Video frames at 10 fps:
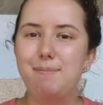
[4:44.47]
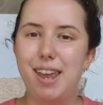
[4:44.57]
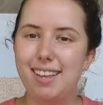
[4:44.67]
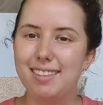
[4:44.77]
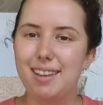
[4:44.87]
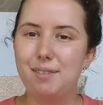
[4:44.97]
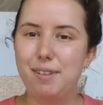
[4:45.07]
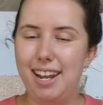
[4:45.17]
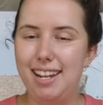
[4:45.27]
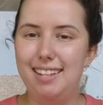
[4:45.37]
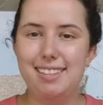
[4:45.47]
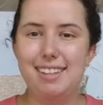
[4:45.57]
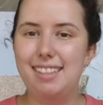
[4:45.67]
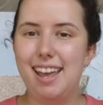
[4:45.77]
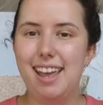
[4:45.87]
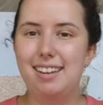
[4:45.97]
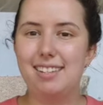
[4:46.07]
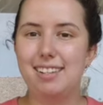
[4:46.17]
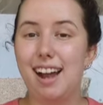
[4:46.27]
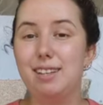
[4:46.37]
amazing ways that
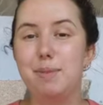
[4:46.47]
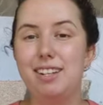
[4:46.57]
God's